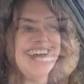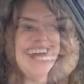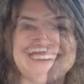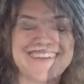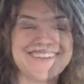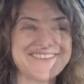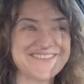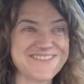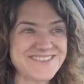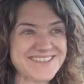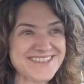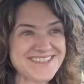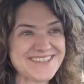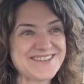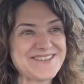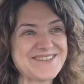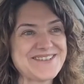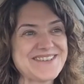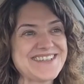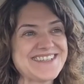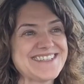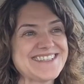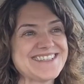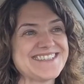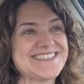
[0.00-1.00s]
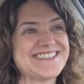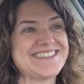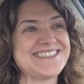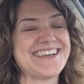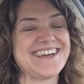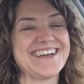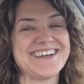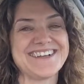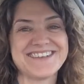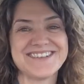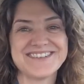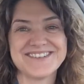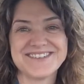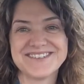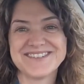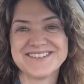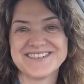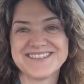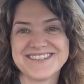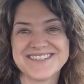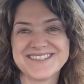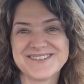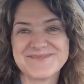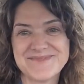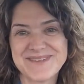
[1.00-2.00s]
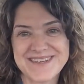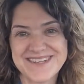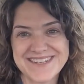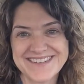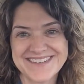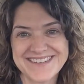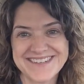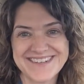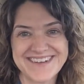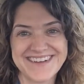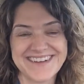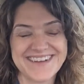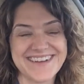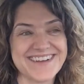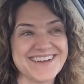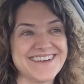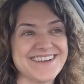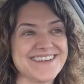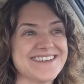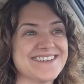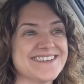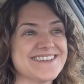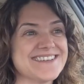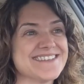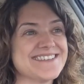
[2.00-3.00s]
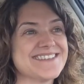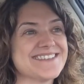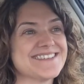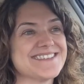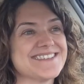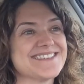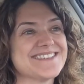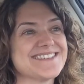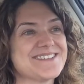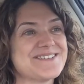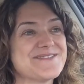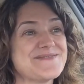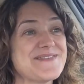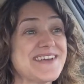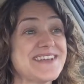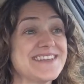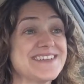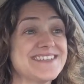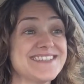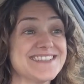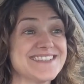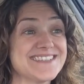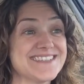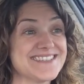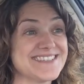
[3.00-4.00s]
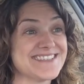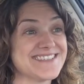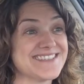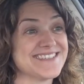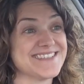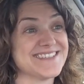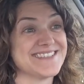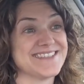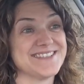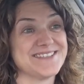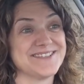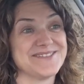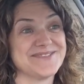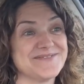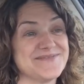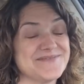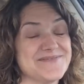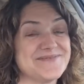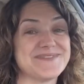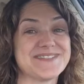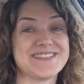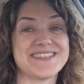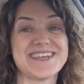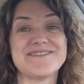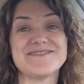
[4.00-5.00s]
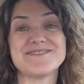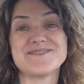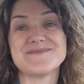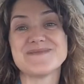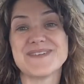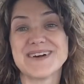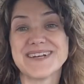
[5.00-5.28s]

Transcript: I don't really know what else to tell you. It's been a tremendous 7